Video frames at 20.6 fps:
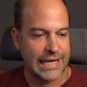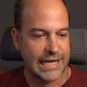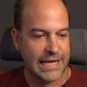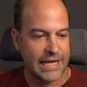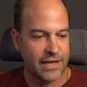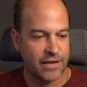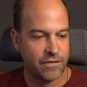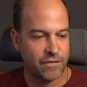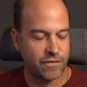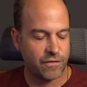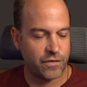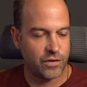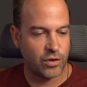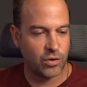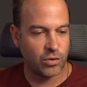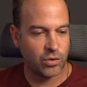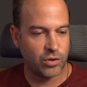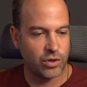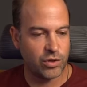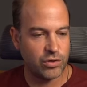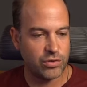If
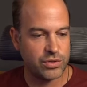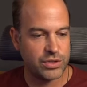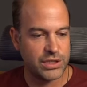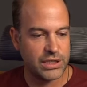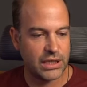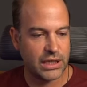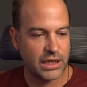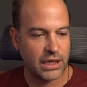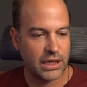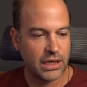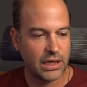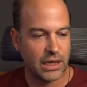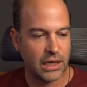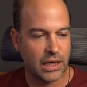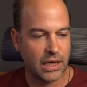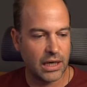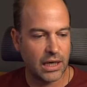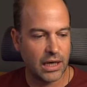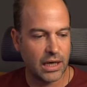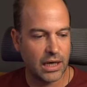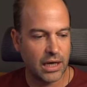you're using
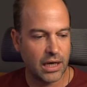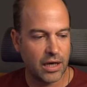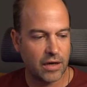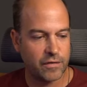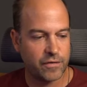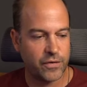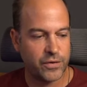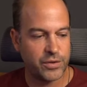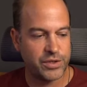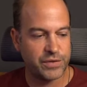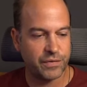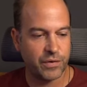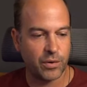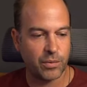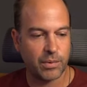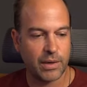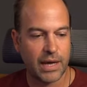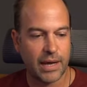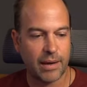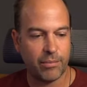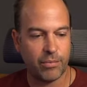a
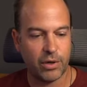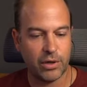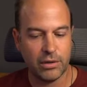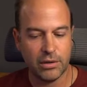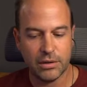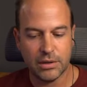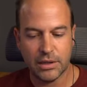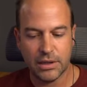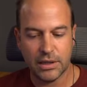Fujifilm camera,